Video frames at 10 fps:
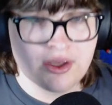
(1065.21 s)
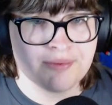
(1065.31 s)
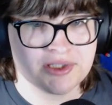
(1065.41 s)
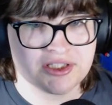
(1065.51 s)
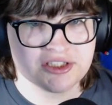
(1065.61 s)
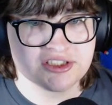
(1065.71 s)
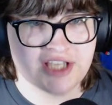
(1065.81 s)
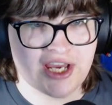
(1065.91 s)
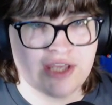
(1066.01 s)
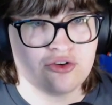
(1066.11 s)
But this is
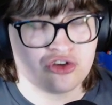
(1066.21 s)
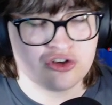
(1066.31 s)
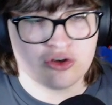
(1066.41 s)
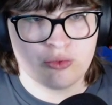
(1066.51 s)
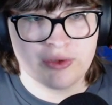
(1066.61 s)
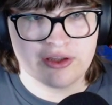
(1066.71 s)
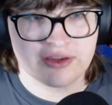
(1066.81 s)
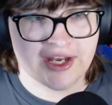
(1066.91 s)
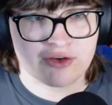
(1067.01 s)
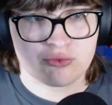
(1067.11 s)
how you deal with
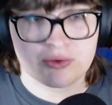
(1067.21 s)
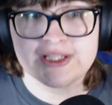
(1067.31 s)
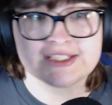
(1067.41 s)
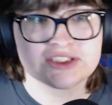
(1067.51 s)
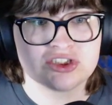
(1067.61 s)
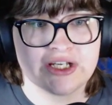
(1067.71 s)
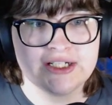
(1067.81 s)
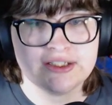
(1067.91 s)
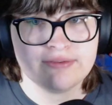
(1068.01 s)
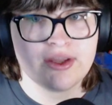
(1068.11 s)
getting really excited